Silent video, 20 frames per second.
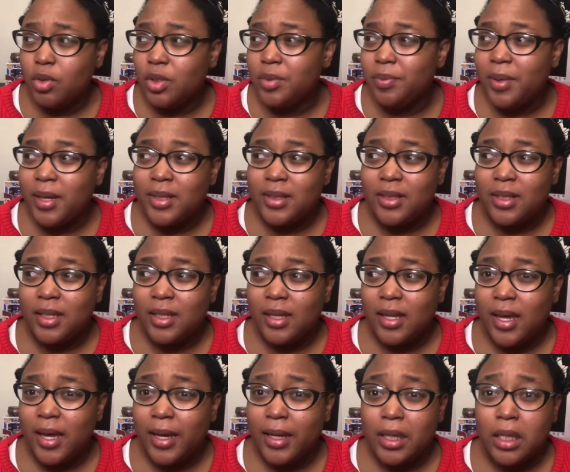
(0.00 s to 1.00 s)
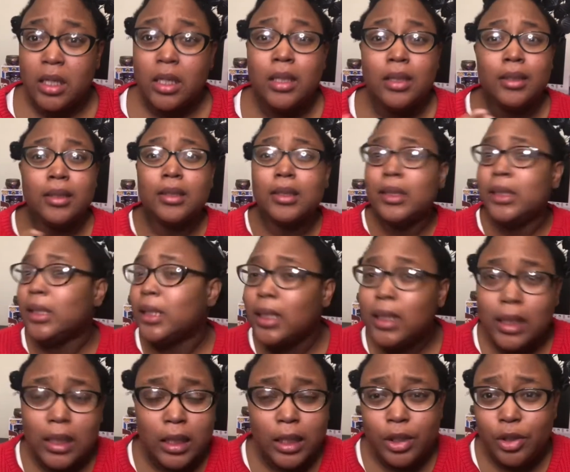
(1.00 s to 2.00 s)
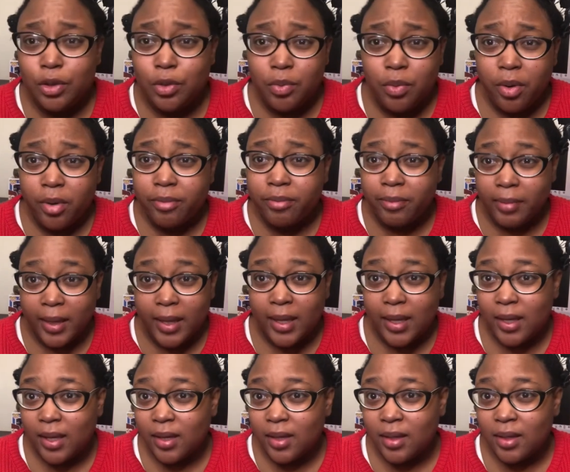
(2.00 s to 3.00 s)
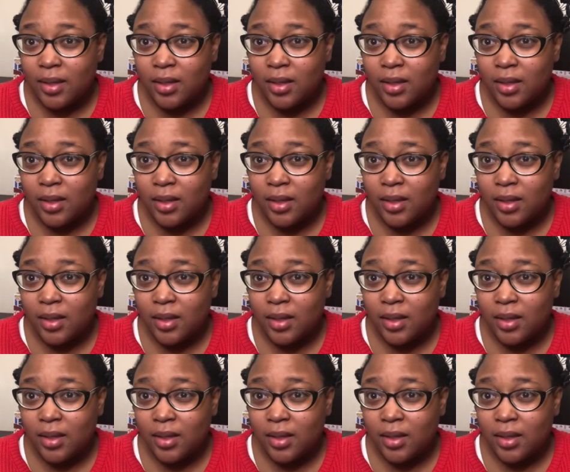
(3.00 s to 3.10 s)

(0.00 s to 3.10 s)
who's basically like, you are me.